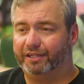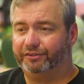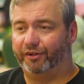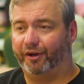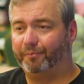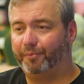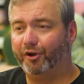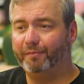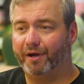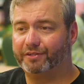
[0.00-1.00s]
So they're
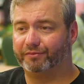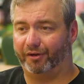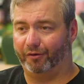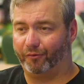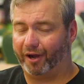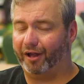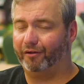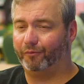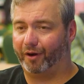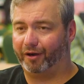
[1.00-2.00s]
pretty much a
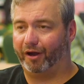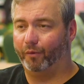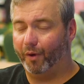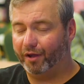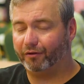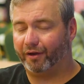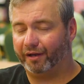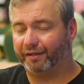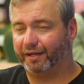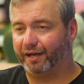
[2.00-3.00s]

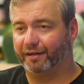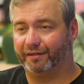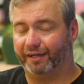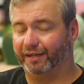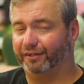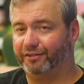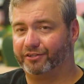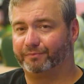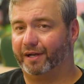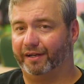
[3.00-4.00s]
well-rounded character. He can do
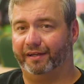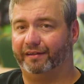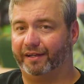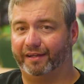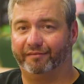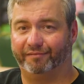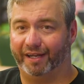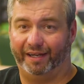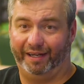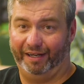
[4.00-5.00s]
just about anything
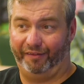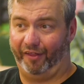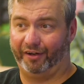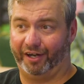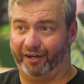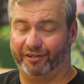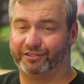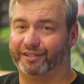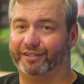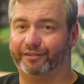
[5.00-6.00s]
that any of the other
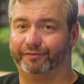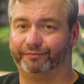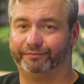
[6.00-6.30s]
characters can do.